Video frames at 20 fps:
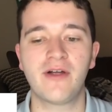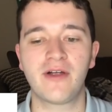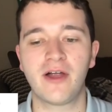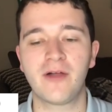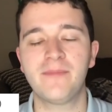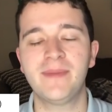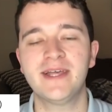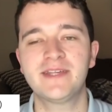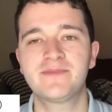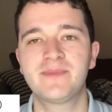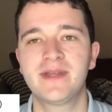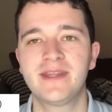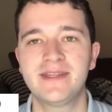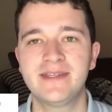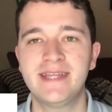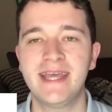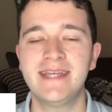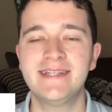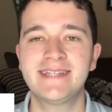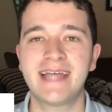Our best bet of the
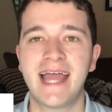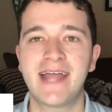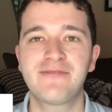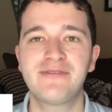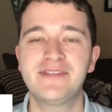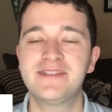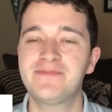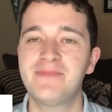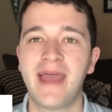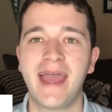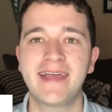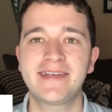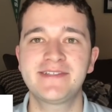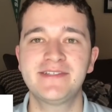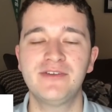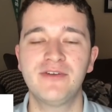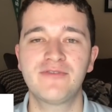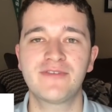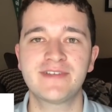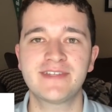day, Tyrese
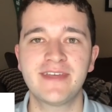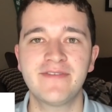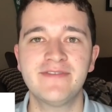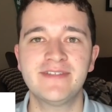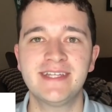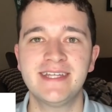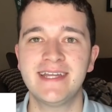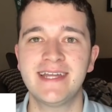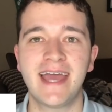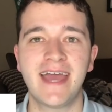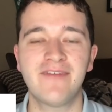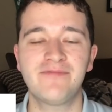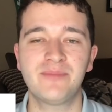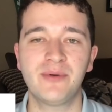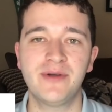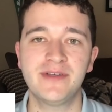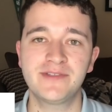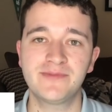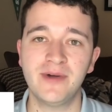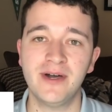Maxey over 17.5 points.